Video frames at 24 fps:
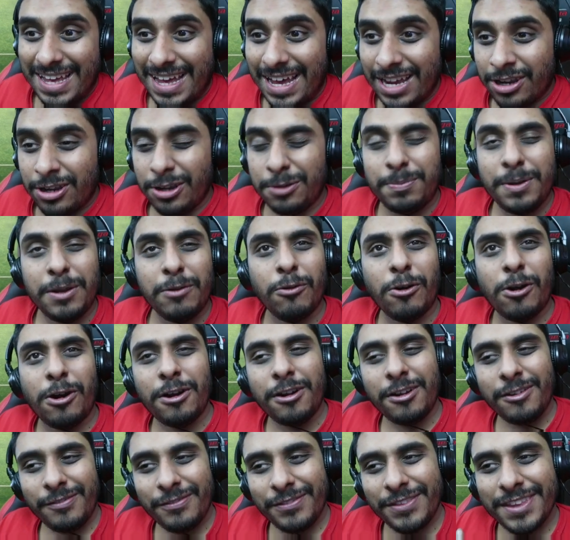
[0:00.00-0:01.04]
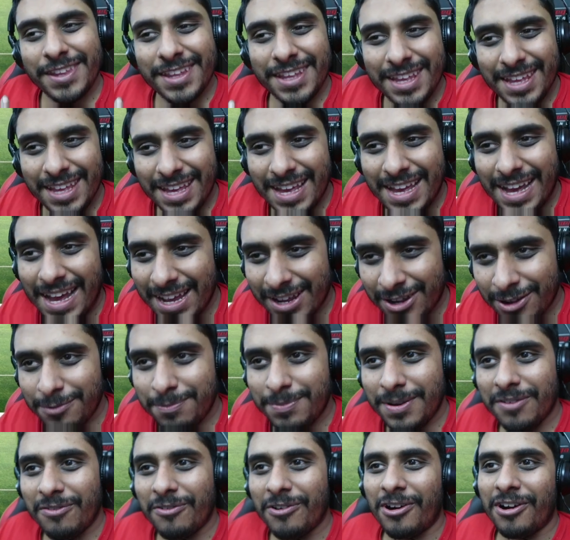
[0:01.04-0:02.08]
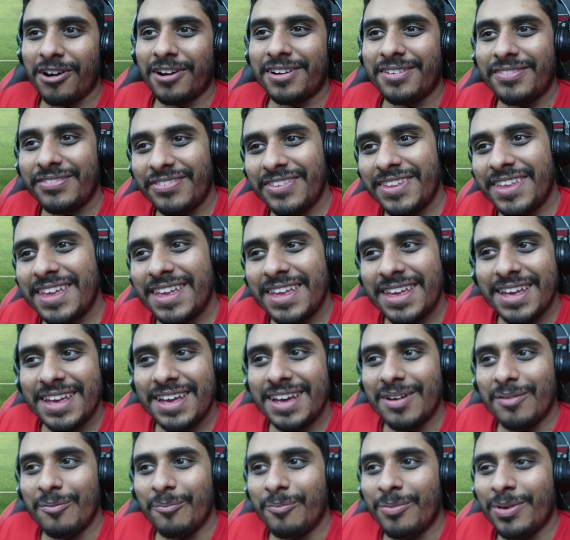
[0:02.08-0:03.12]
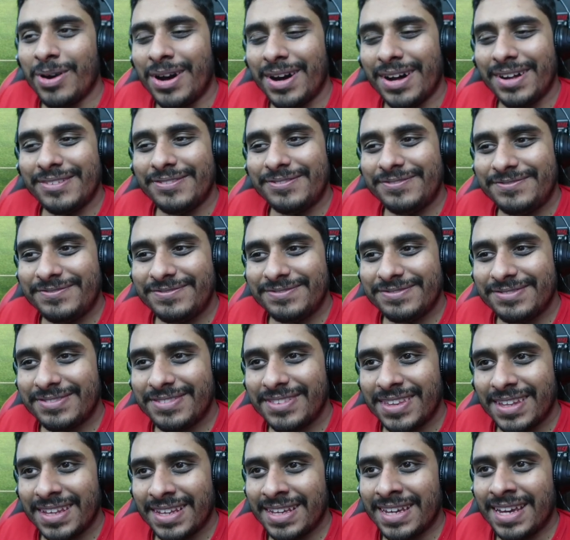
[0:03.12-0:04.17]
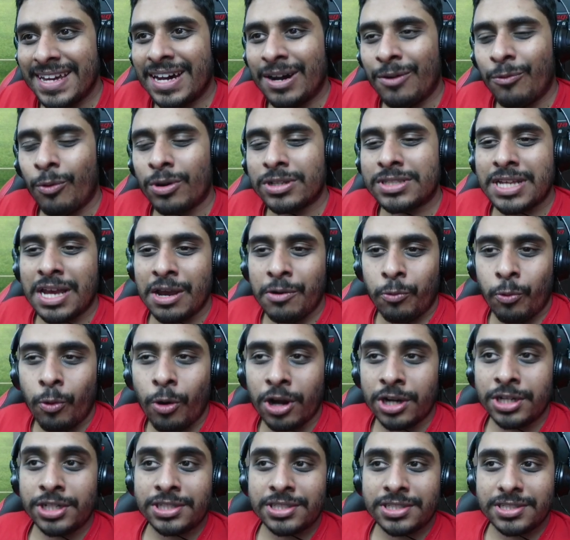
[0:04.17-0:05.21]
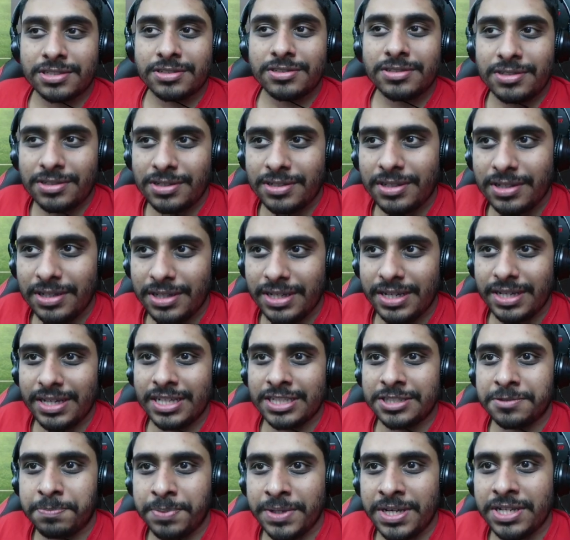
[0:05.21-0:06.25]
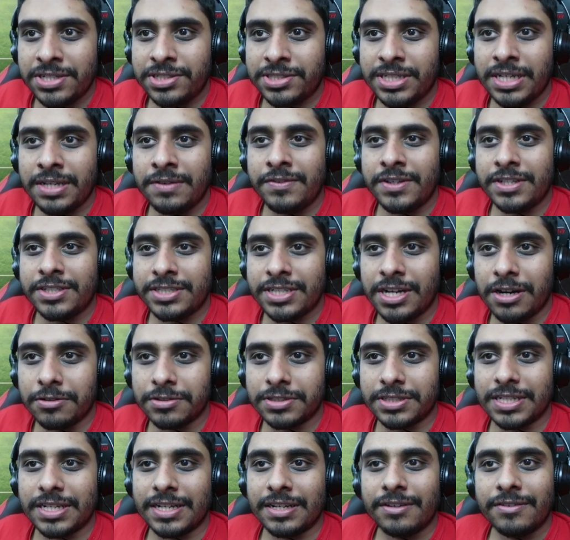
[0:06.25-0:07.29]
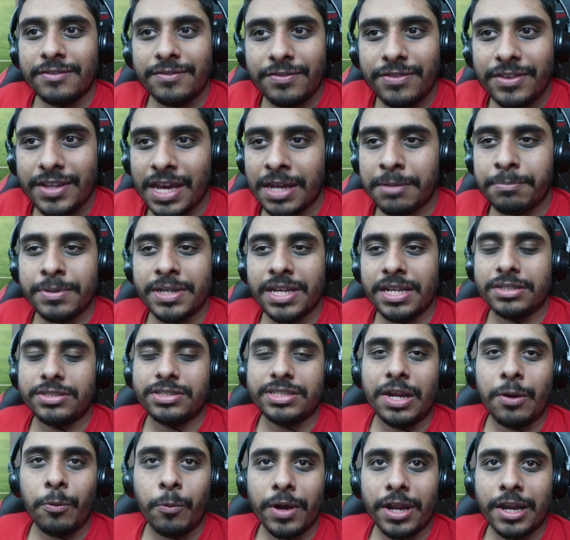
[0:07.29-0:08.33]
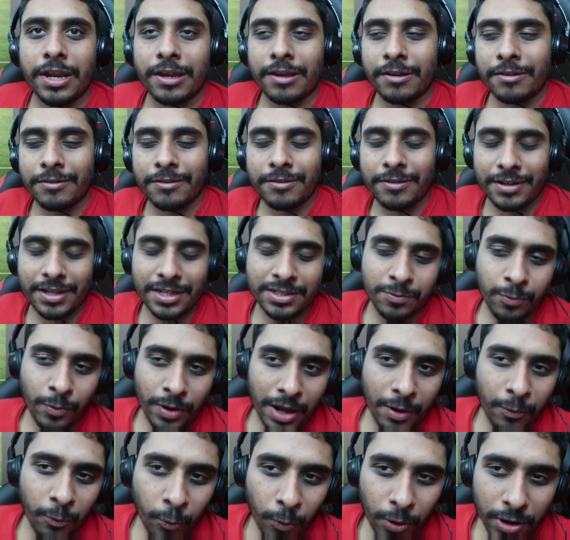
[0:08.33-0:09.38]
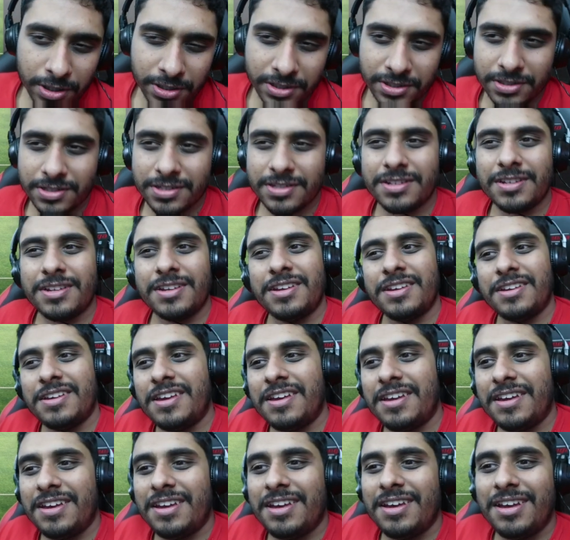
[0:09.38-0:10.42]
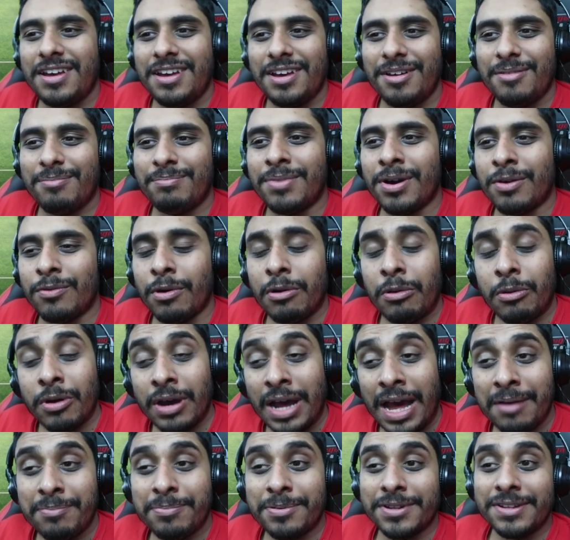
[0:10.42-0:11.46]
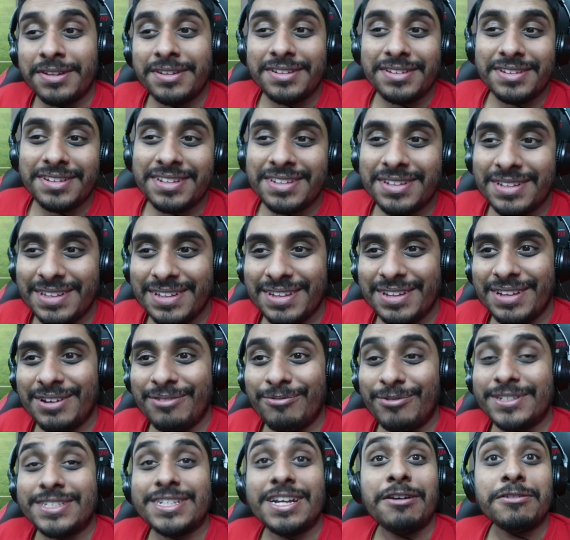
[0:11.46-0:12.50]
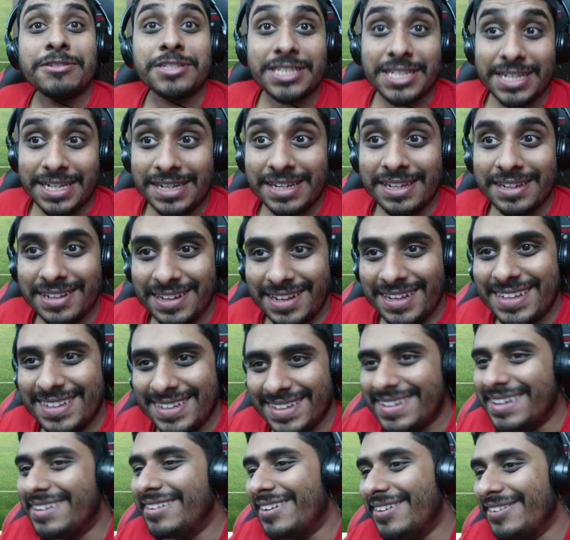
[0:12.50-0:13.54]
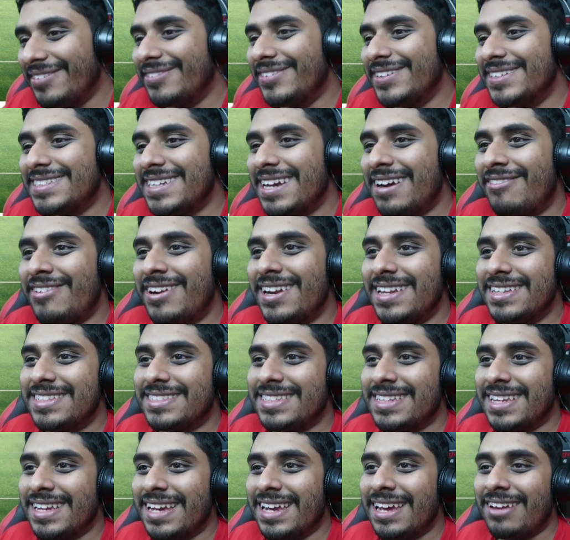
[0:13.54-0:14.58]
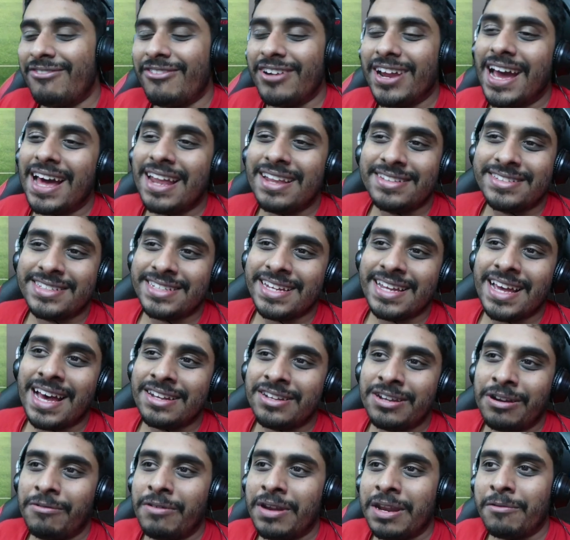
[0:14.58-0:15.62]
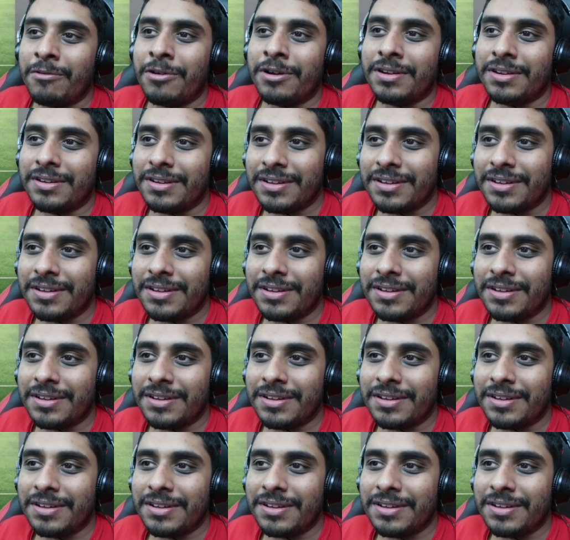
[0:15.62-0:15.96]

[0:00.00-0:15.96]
I could be wrong. But yeah, what I want is PSG v Chelsea and PSG winning. That's what I want. But what will happen, we shall see. We shall really see. In reality, I don't